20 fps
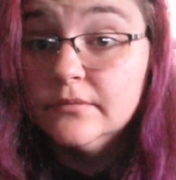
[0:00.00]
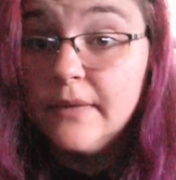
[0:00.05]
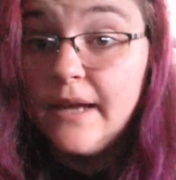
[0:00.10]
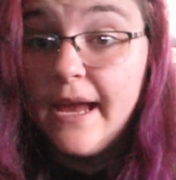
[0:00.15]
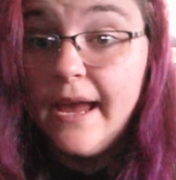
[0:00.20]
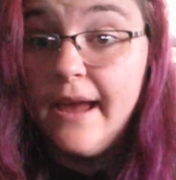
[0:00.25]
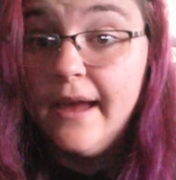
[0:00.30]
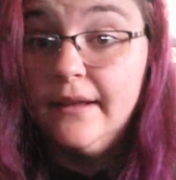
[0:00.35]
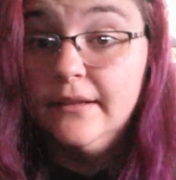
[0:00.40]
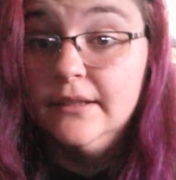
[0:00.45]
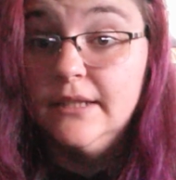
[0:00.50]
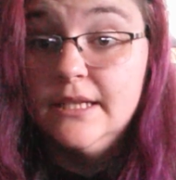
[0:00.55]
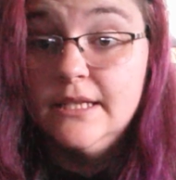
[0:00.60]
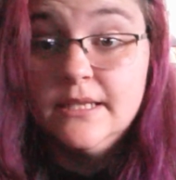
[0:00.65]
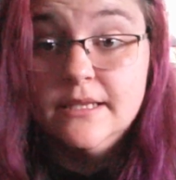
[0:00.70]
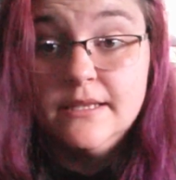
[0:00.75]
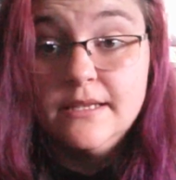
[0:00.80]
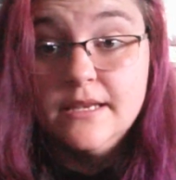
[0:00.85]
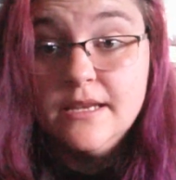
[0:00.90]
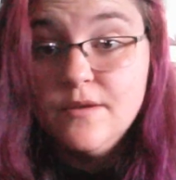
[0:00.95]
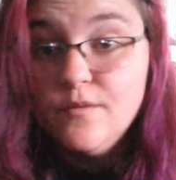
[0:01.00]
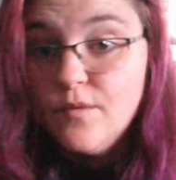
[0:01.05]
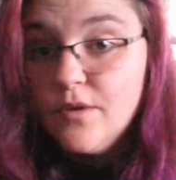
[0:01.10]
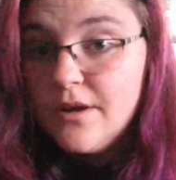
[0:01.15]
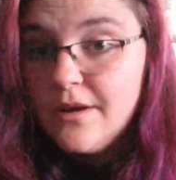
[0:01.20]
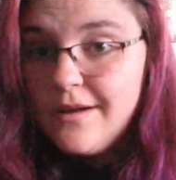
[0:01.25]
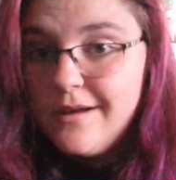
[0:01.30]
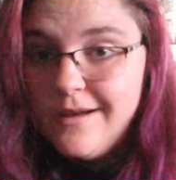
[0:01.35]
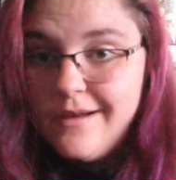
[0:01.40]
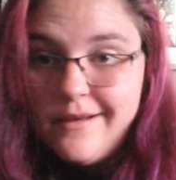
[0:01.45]
and let's see what
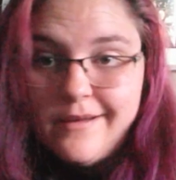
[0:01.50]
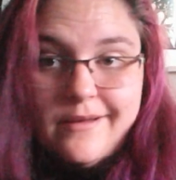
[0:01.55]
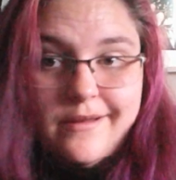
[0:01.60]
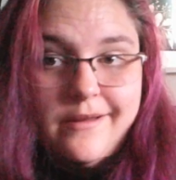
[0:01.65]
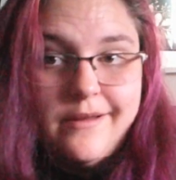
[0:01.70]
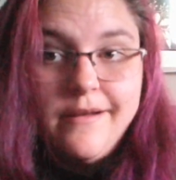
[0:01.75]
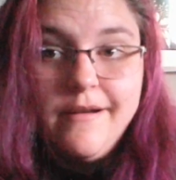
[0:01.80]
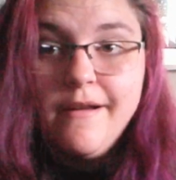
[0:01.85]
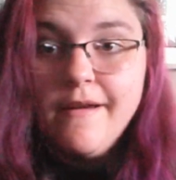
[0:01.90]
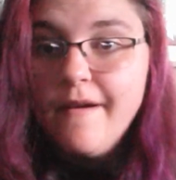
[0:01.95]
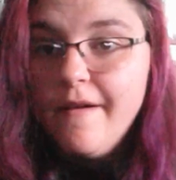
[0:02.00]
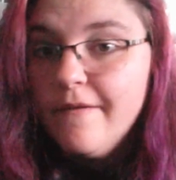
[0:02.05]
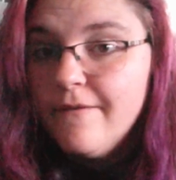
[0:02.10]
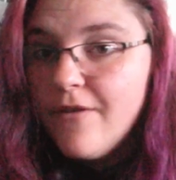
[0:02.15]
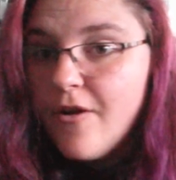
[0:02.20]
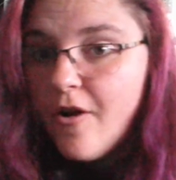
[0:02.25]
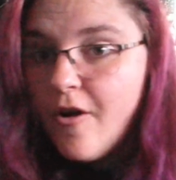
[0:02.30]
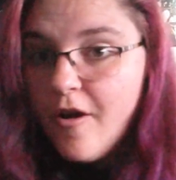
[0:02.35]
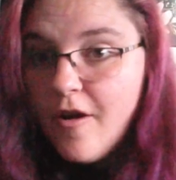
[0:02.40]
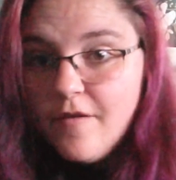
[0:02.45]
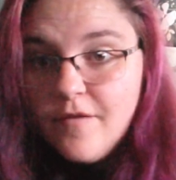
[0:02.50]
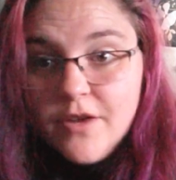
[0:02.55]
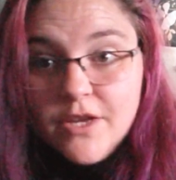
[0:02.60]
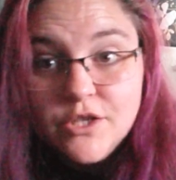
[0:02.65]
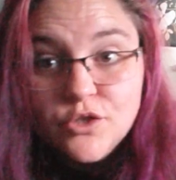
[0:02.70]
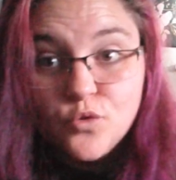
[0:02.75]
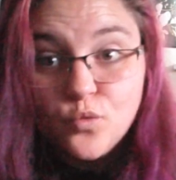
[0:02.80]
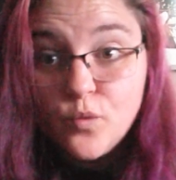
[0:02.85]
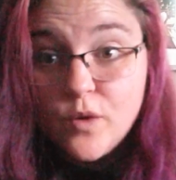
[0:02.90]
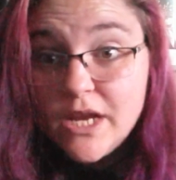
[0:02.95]
kind of
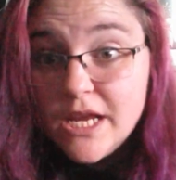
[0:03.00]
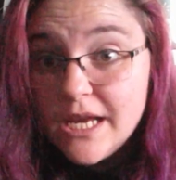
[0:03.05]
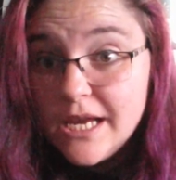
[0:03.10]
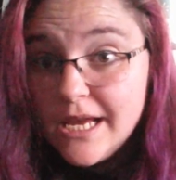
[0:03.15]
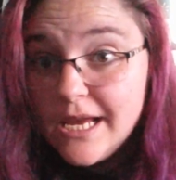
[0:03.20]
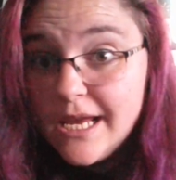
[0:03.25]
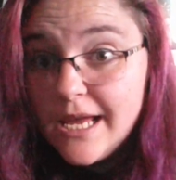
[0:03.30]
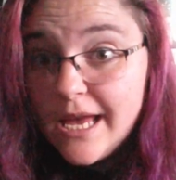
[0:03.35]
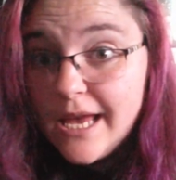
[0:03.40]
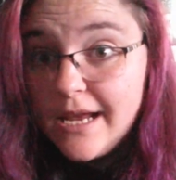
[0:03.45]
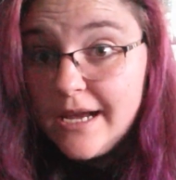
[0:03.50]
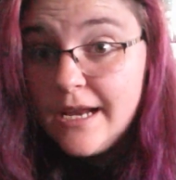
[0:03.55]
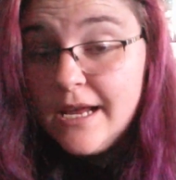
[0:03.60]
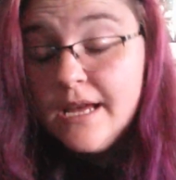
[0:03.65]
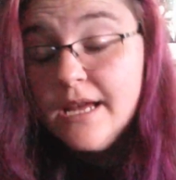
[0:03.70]
harvest we can get.